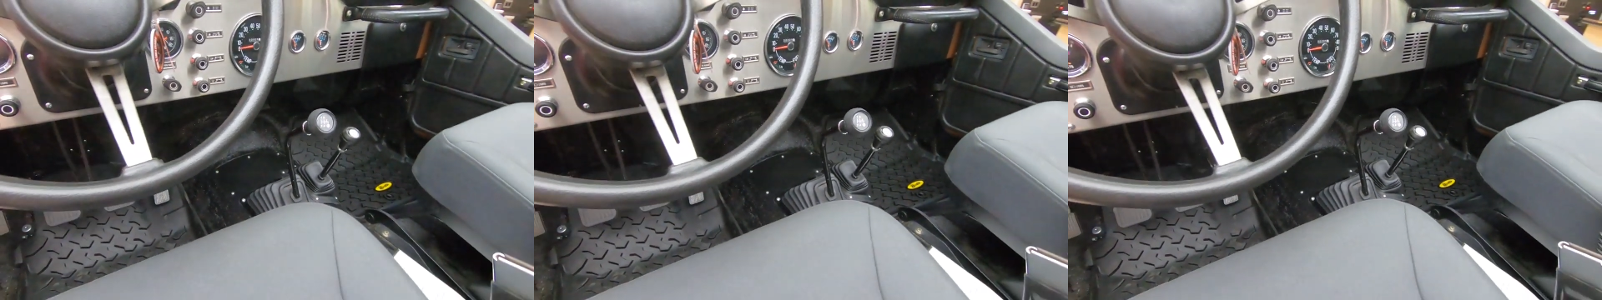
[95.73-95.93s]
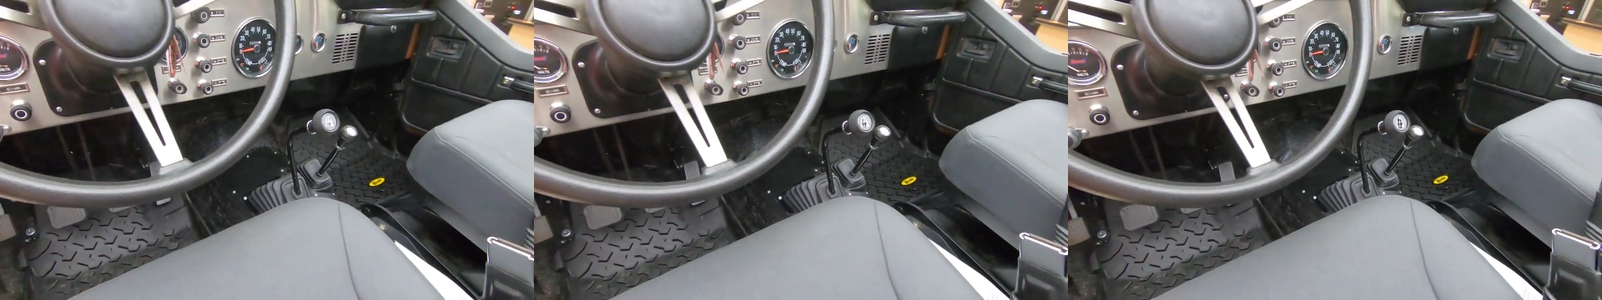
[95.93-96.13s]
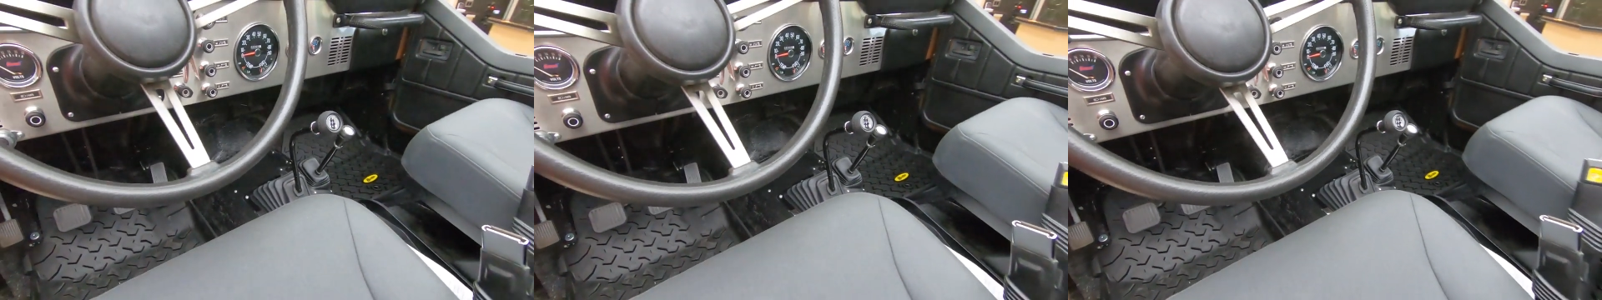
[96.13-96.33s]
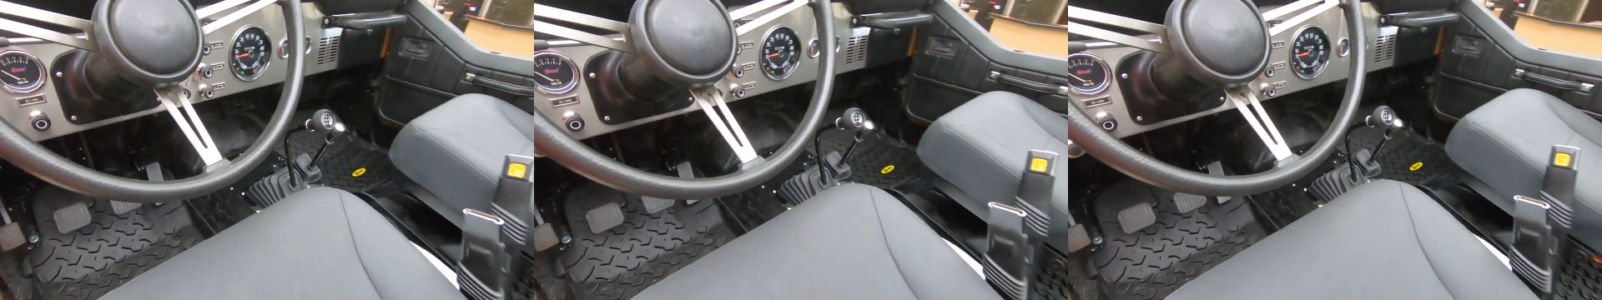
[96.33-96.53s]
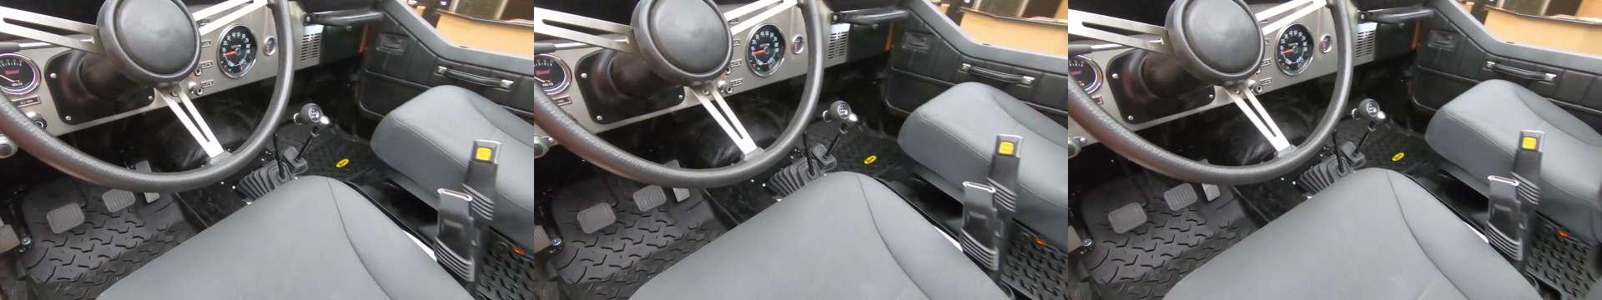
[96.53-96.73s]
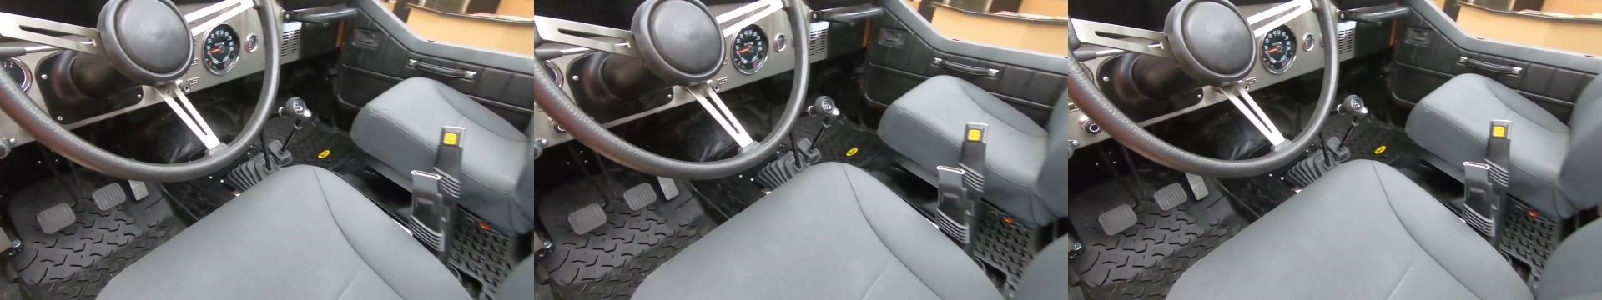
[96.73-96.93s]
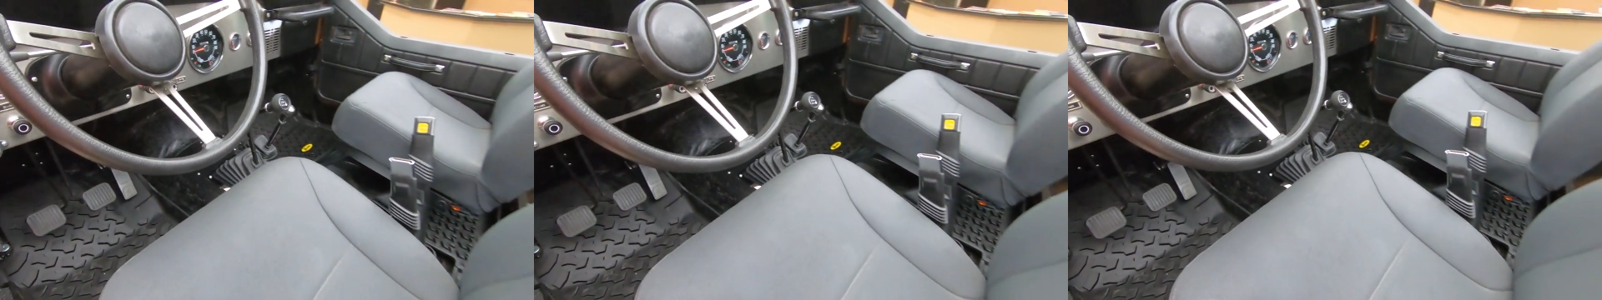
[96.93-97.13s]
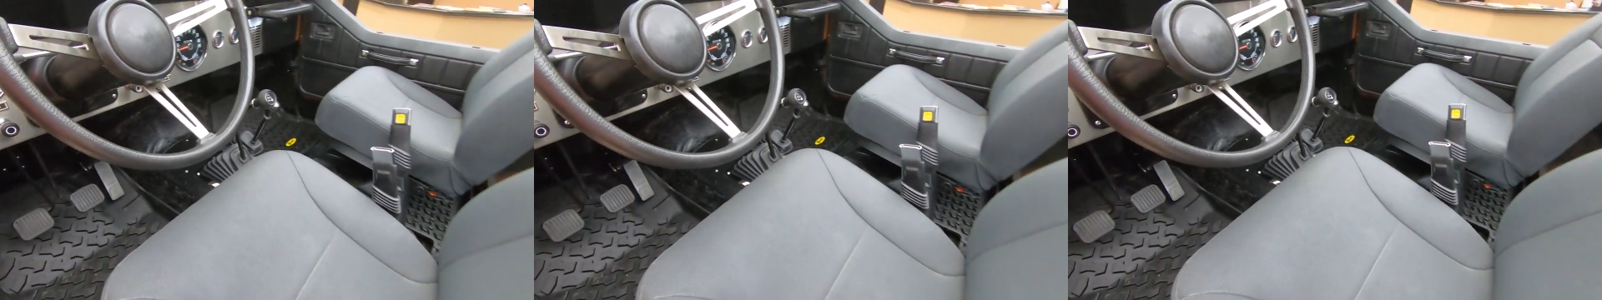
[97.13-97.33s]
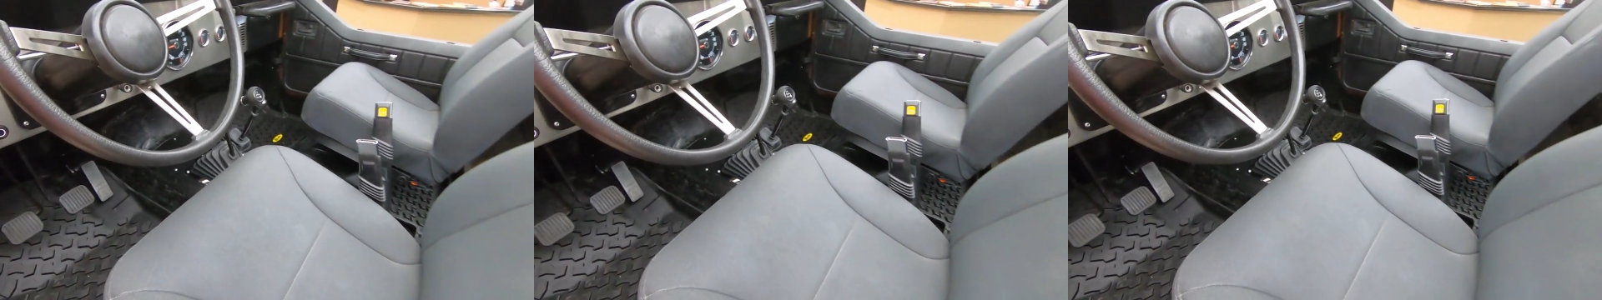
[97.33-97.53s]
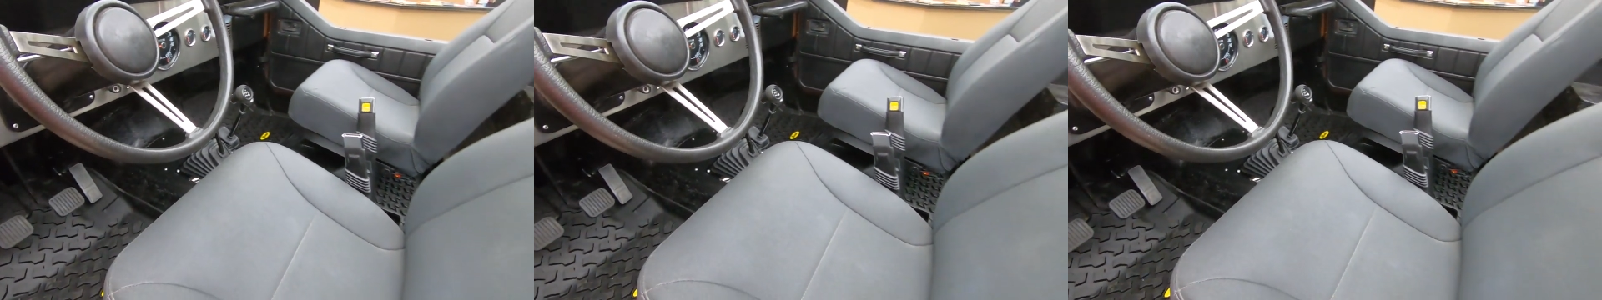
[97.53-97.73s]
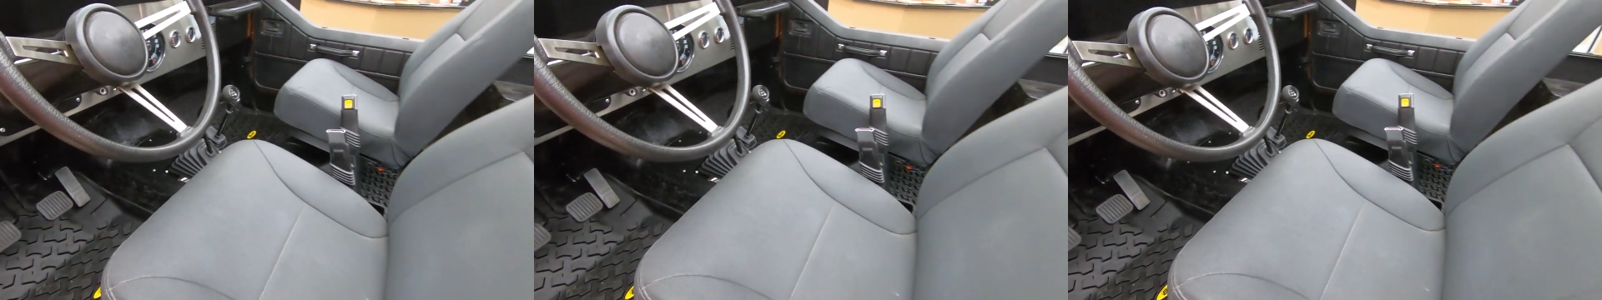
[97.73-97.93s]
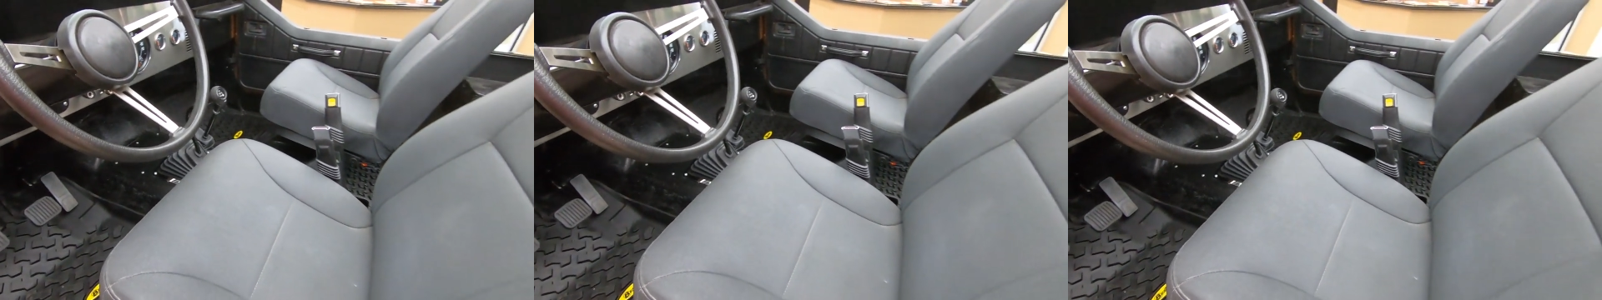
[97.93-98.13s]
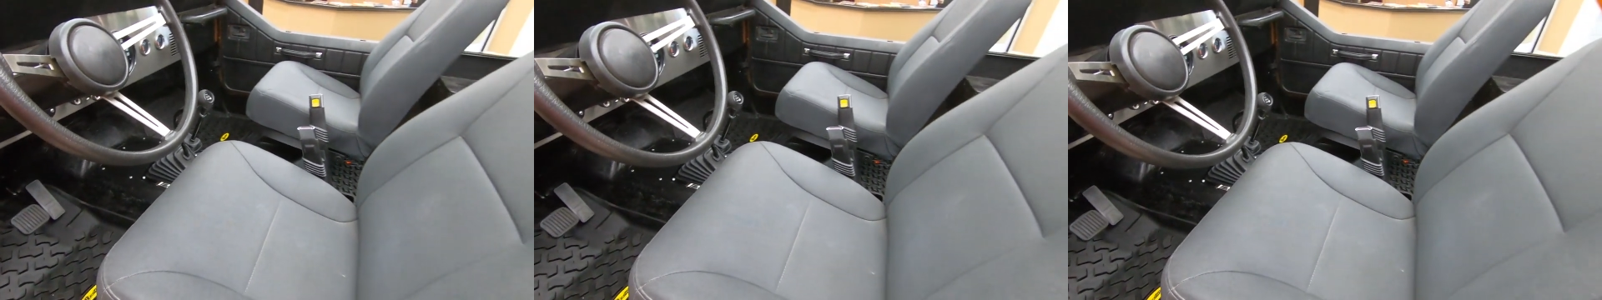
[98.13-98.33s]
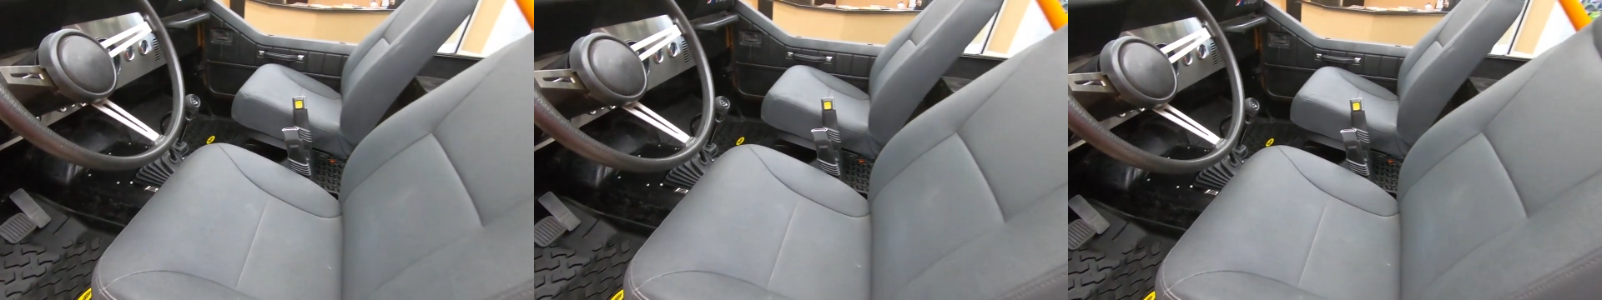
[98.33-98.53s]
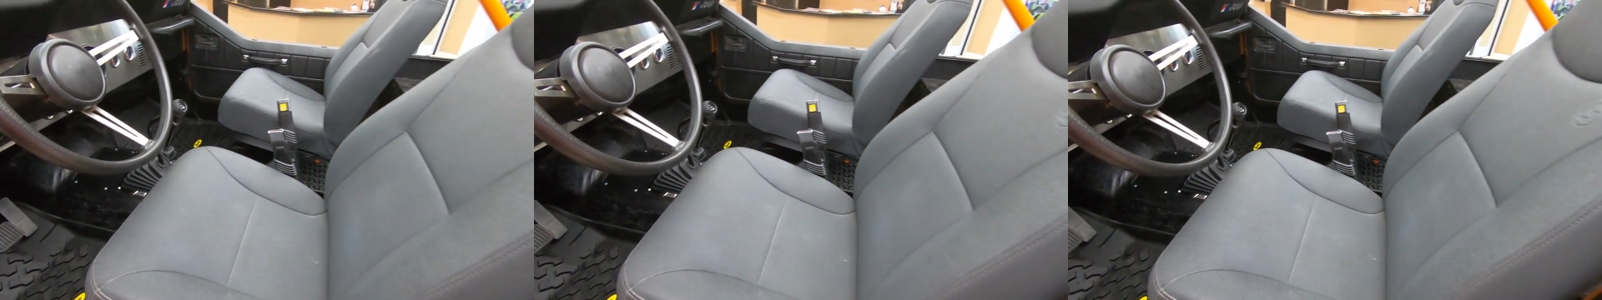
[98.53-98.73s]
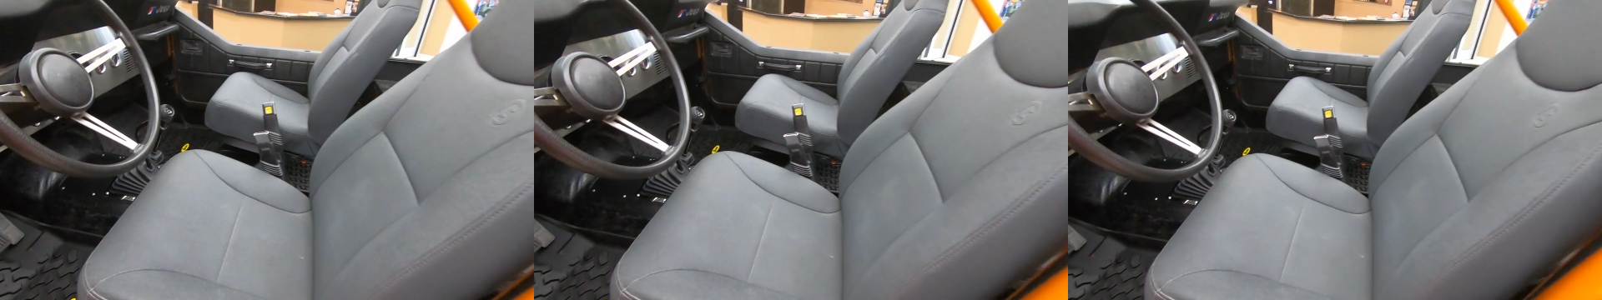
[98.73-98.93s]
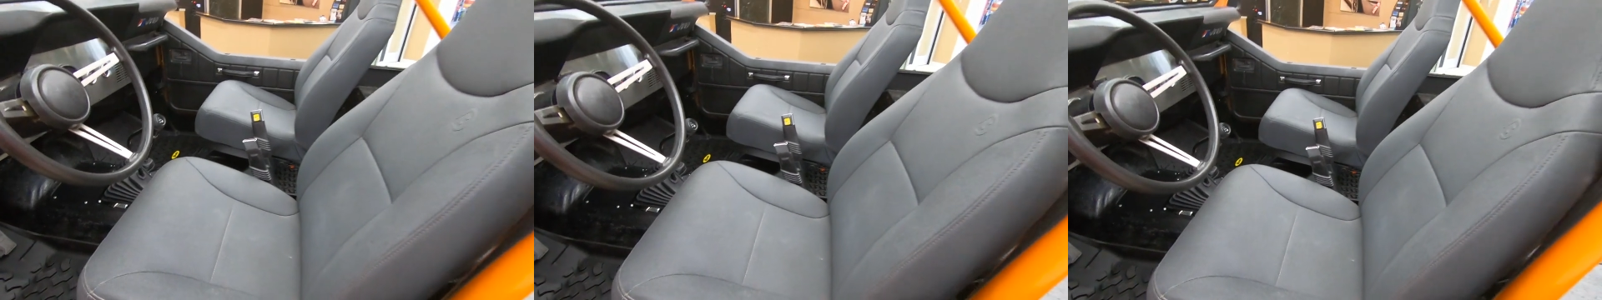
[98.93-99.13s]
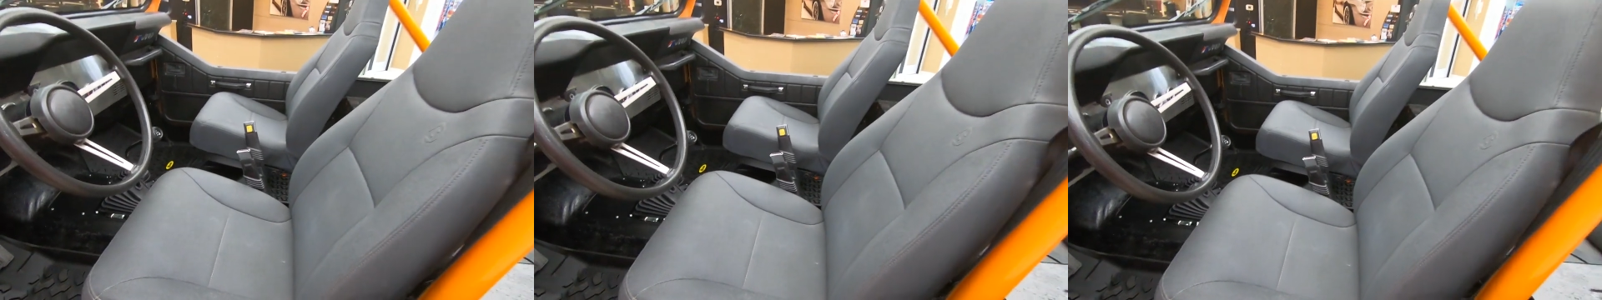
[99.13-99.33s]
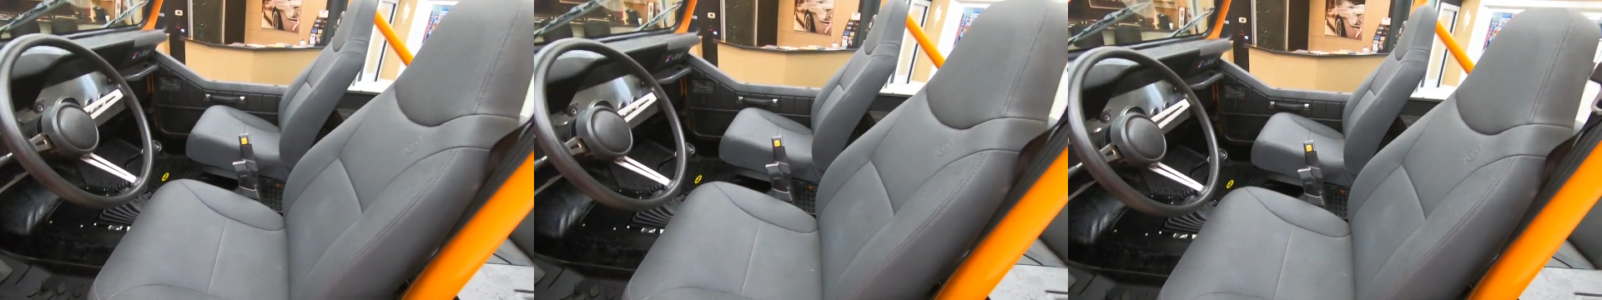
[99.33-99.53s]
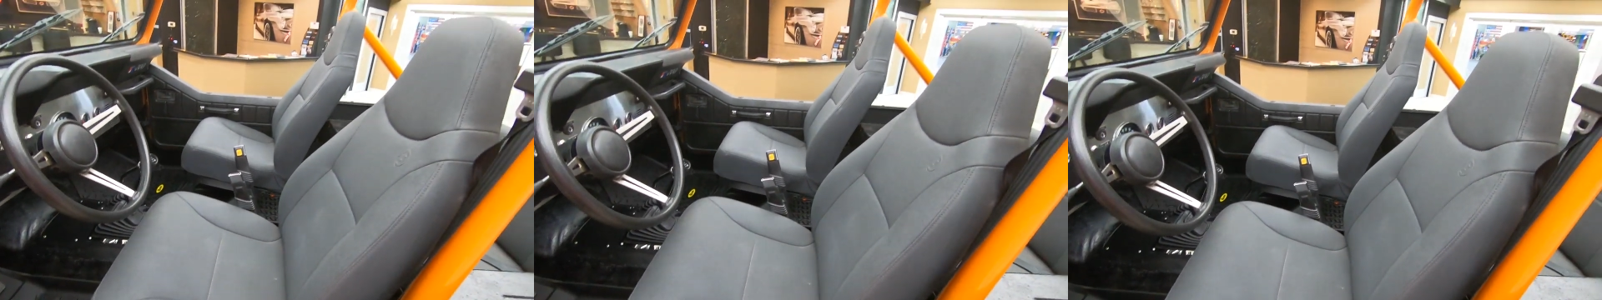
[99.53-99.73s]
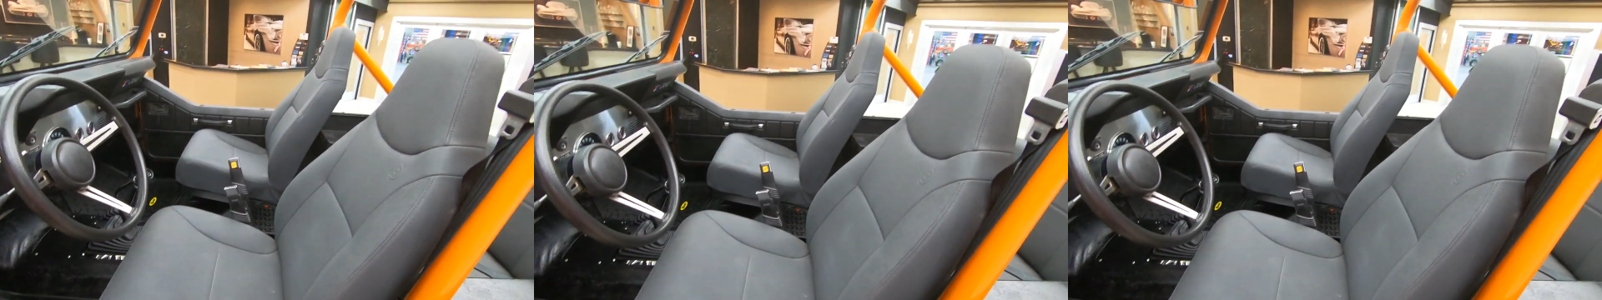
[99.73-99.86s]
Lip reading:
[unreadable: no face in view]